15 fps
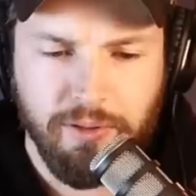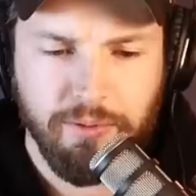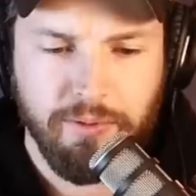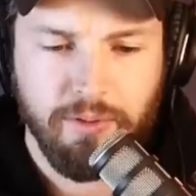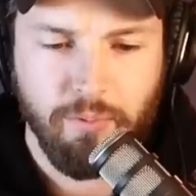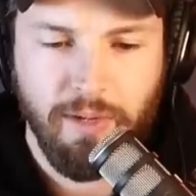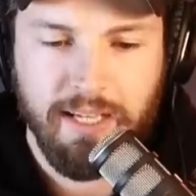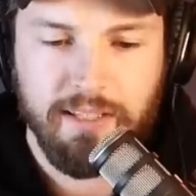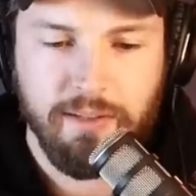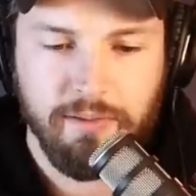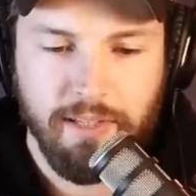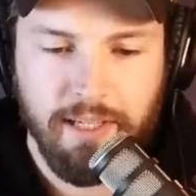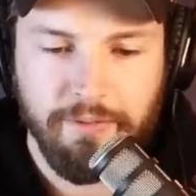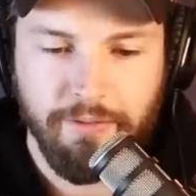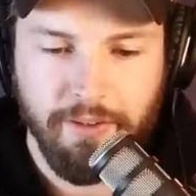I told her it was way
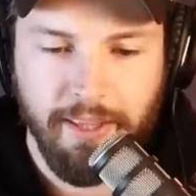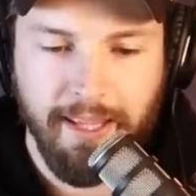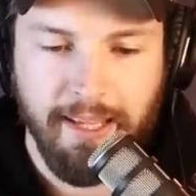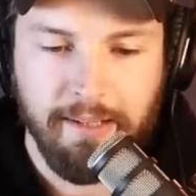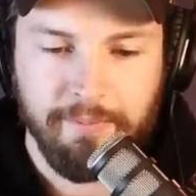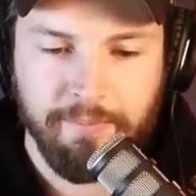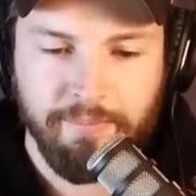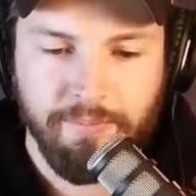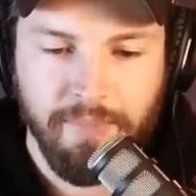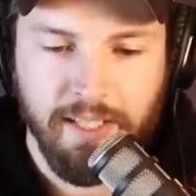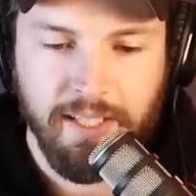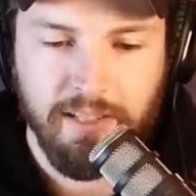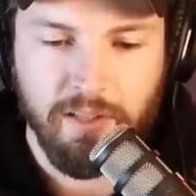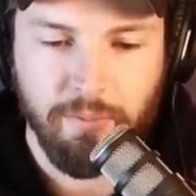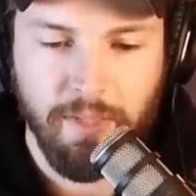too late for that.
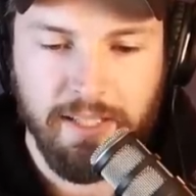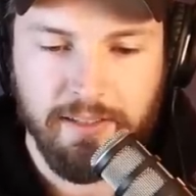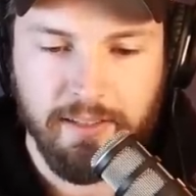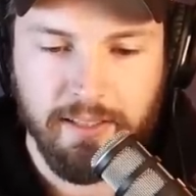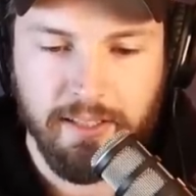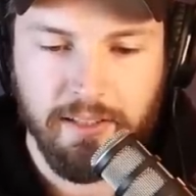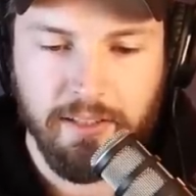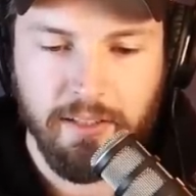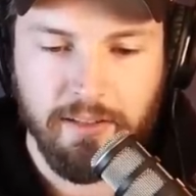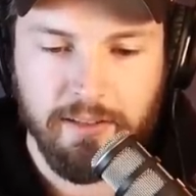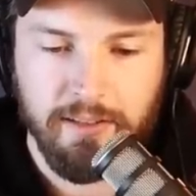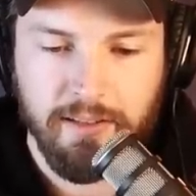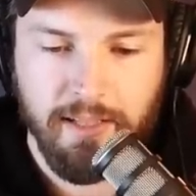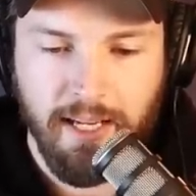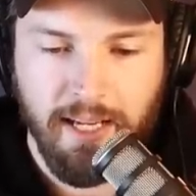The kids are basically
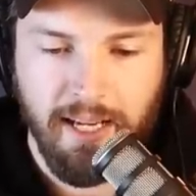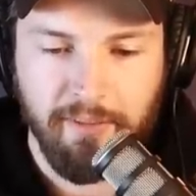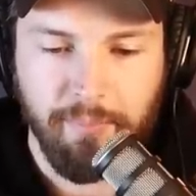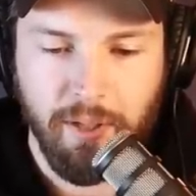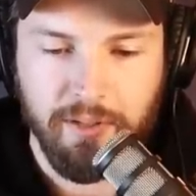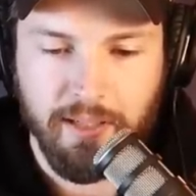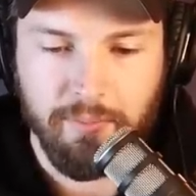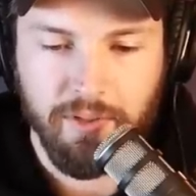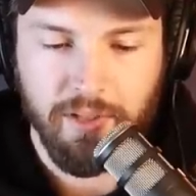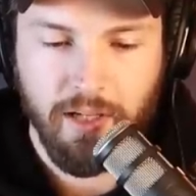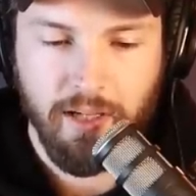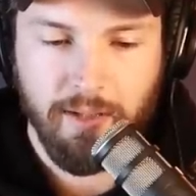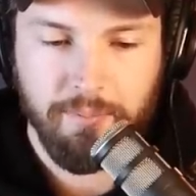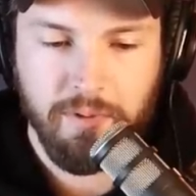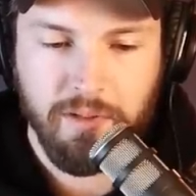adults, have part-time
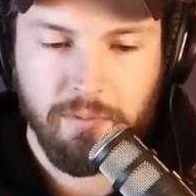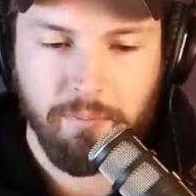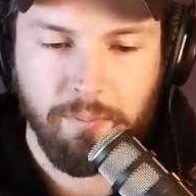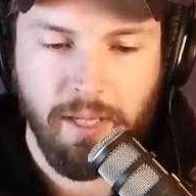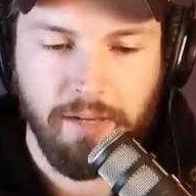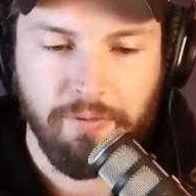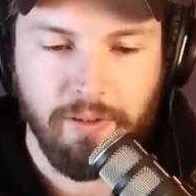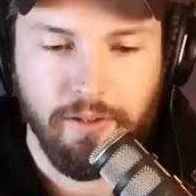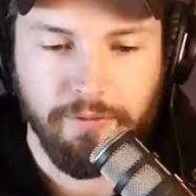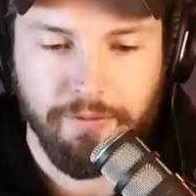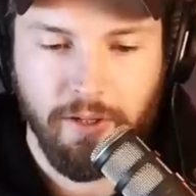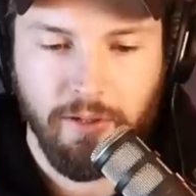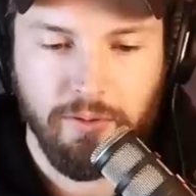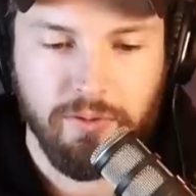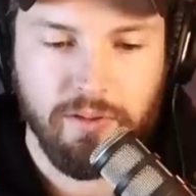jobs, pay for their
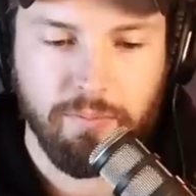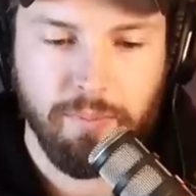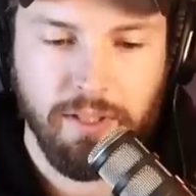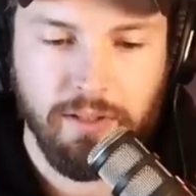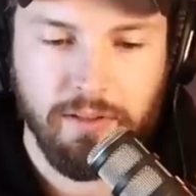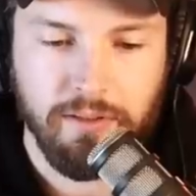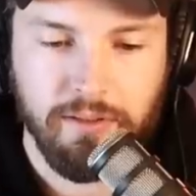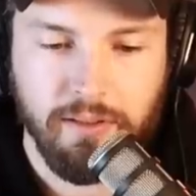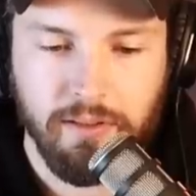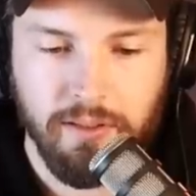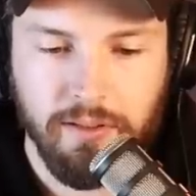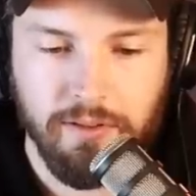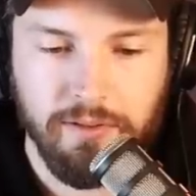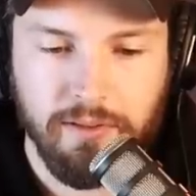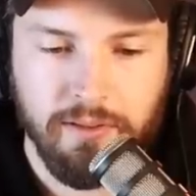phones, bills,
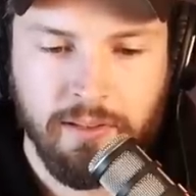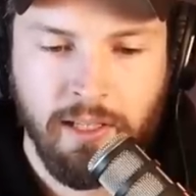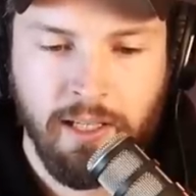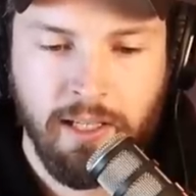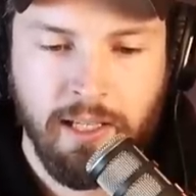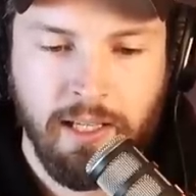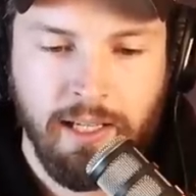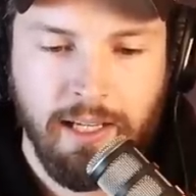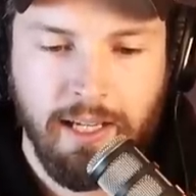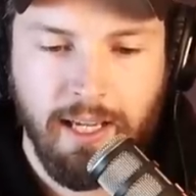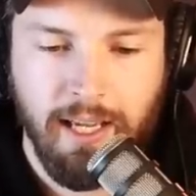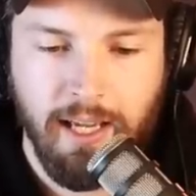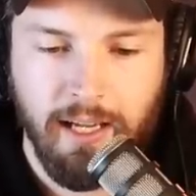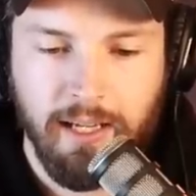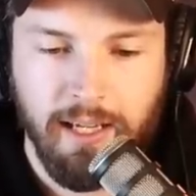clothes,
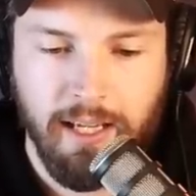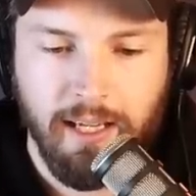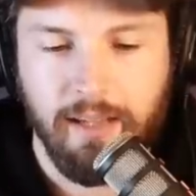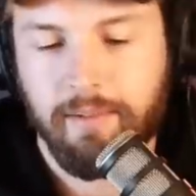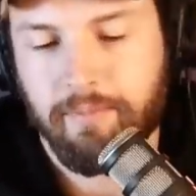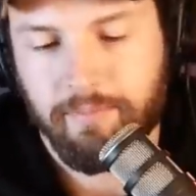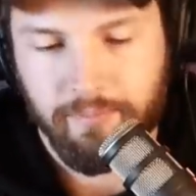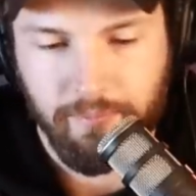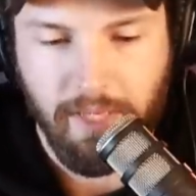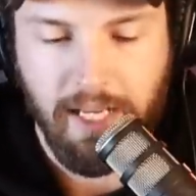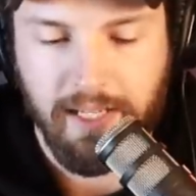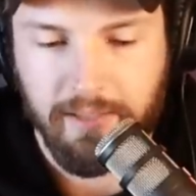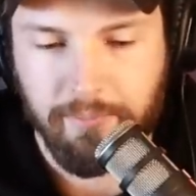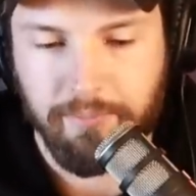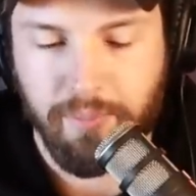uh,
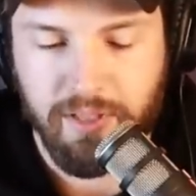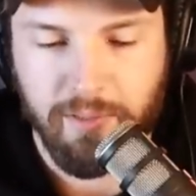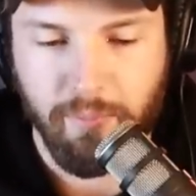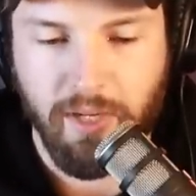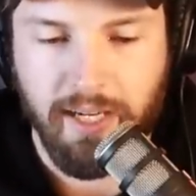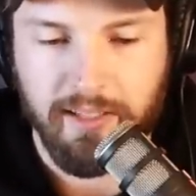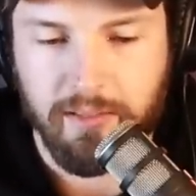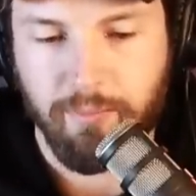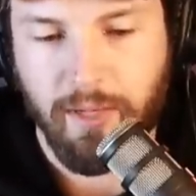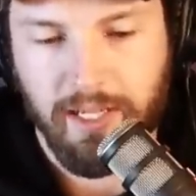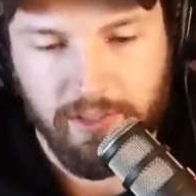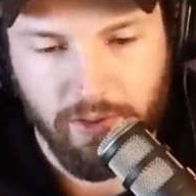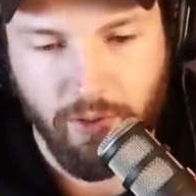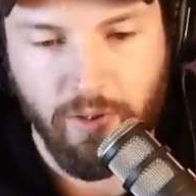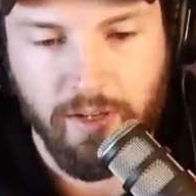and he puts in brackets,
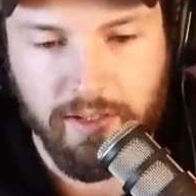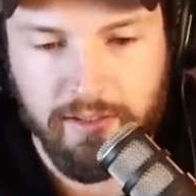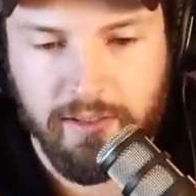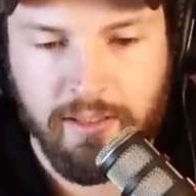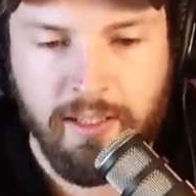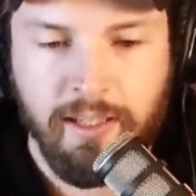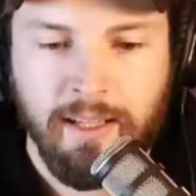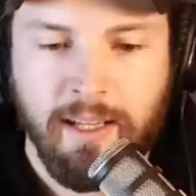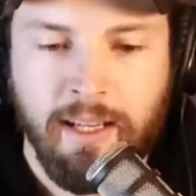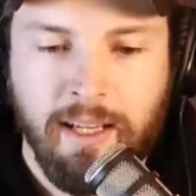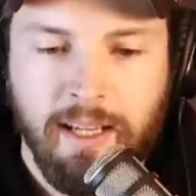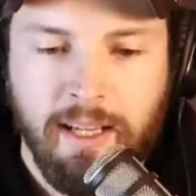by choice,